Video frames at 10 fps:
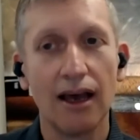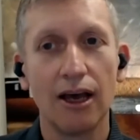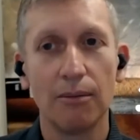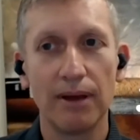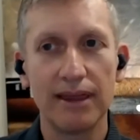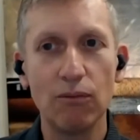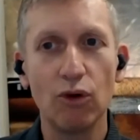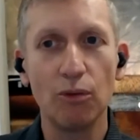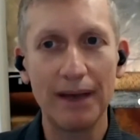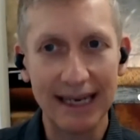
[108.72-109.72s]
But then
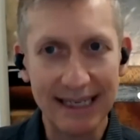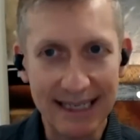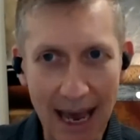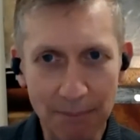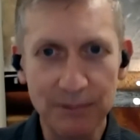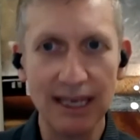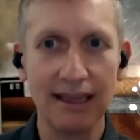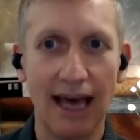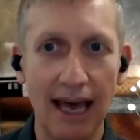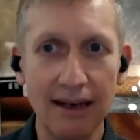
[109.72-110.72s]
we'll be adapting
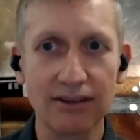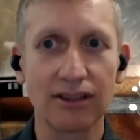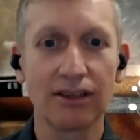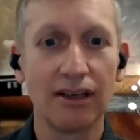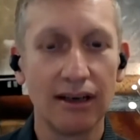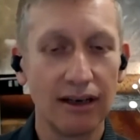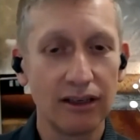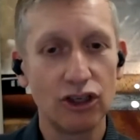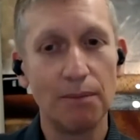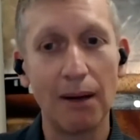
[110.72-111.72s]
that
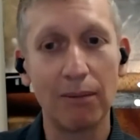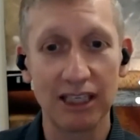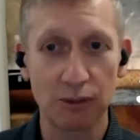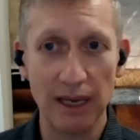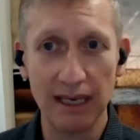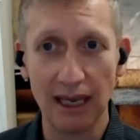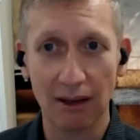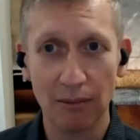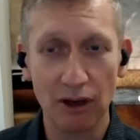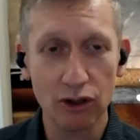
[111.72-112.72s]
to public speaking,
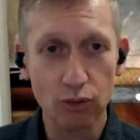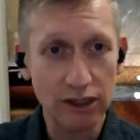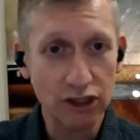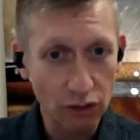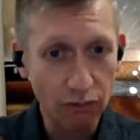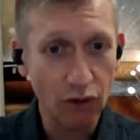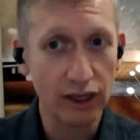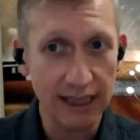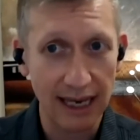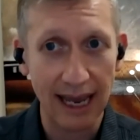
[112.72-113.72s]
because once you've
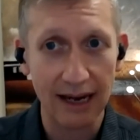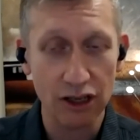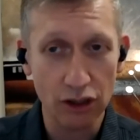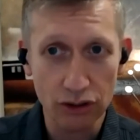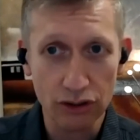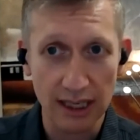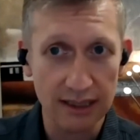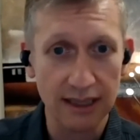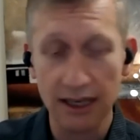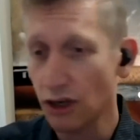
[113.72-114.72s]
worked out how to use this,
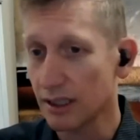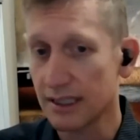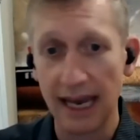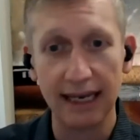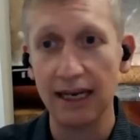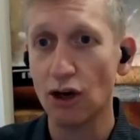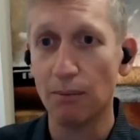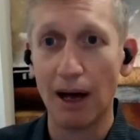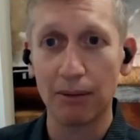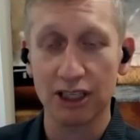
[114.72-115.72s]
then you can take it into your
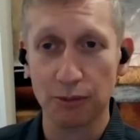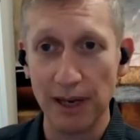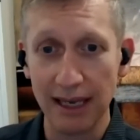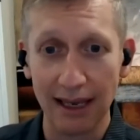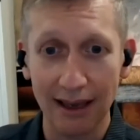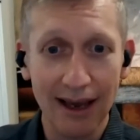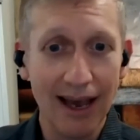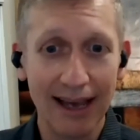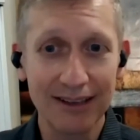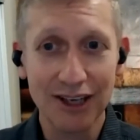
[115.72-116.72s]
public speaking.
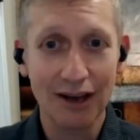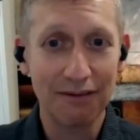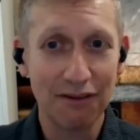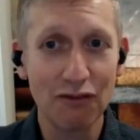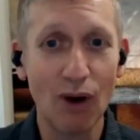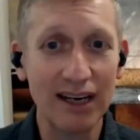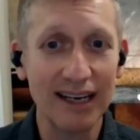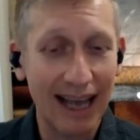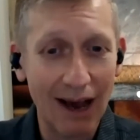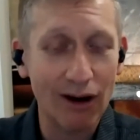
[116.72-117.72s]
And so if you've
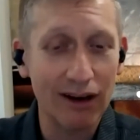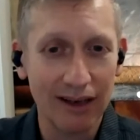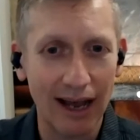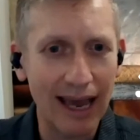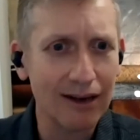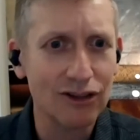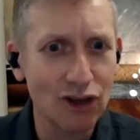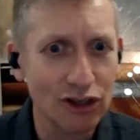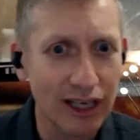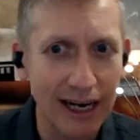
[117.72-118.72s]
wondered how does
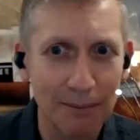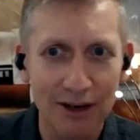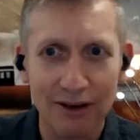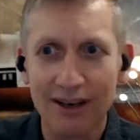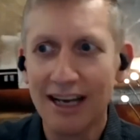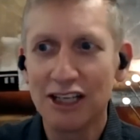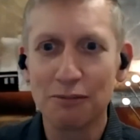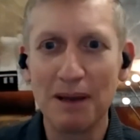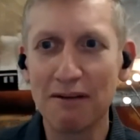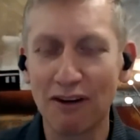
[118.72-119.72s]
Josh get up there and
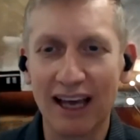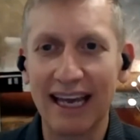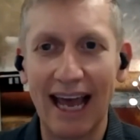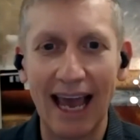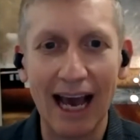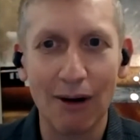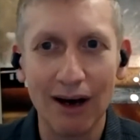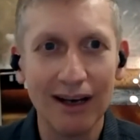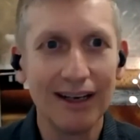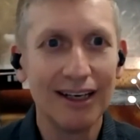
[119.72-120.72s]
speak for like an
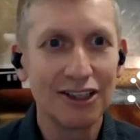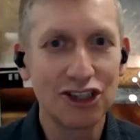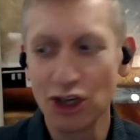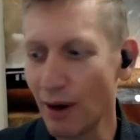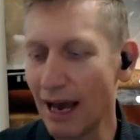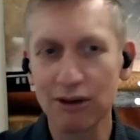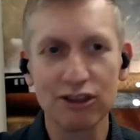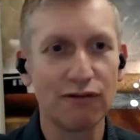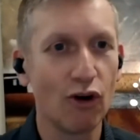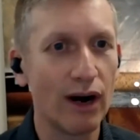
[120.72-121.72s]
hour, 2 hours,
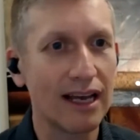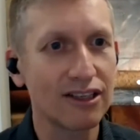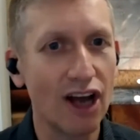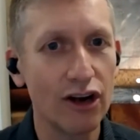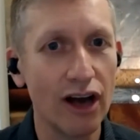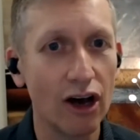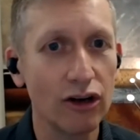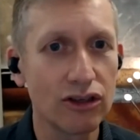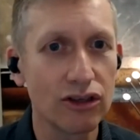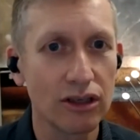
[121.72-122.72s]
4 hours, no
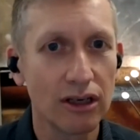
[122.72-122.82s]
notes?